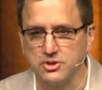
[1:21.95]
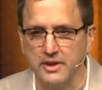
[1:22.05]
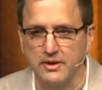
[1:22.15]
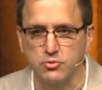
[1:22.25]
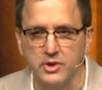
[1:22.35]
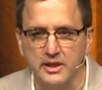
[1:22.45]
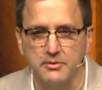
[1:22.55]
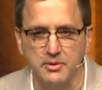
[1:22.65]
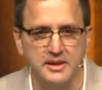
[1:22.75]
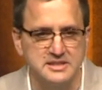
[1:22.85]
Like really,
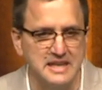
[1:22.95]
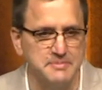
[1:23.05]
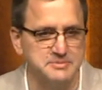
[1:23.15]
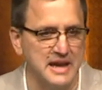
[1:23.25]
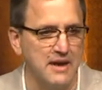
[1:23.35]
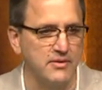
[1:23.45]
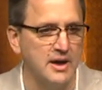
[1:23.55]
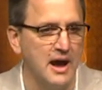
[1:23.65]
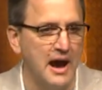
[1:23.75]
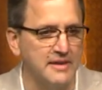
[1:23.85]
really deep down,
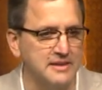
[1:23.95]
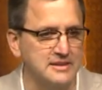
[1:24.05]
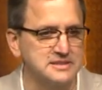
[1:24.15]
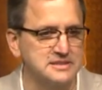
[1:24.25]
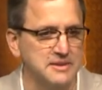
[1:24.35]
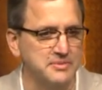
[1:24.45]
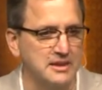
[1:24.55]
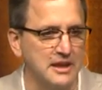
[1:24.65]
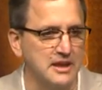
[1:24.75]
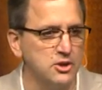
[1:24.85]
I think this is something
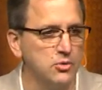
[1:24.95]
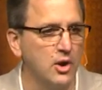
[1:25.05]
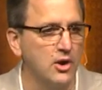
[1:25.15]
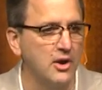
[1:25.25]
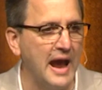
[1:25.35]
that you are